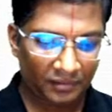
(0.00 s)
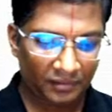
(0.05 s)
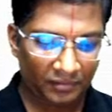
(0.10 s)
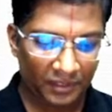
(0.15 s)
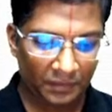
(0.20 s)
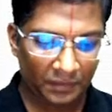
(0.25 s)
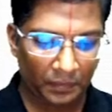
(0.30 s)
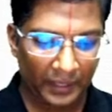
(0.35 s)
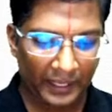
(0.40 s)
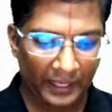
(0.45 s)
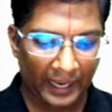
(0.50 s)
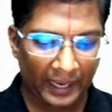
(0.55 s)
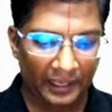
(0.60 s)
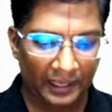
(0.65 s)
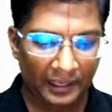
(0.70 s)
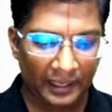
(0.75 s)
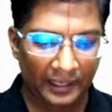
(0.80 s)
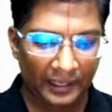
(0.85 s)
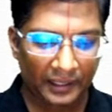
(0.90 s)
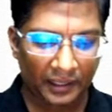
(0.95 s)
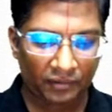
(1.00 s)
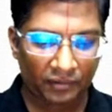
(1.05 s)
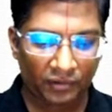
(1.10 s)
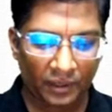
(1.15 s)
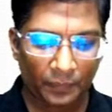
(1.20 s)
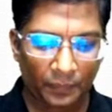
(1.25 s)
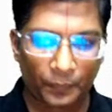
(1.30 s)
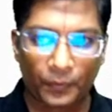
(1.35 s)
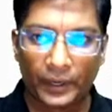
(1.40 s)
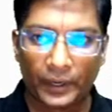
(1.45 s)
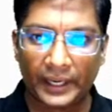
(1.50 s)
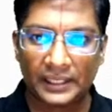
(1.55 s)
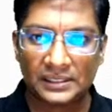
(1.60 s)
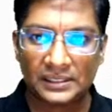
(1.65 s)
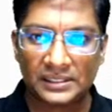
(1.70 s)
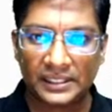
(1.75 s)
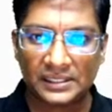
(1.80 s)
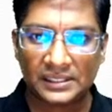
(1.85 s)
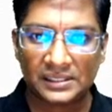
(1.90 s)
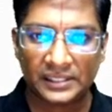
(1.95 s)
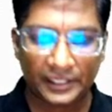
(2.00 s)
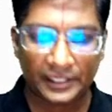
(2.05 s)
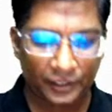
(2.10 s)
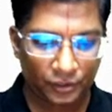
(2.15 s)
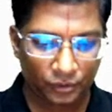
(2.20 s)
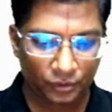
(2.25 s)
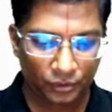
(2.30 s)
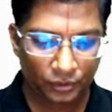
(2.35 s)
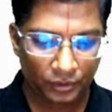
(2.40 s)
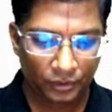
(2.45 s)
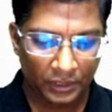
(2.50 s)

with my calculator. 1.6 into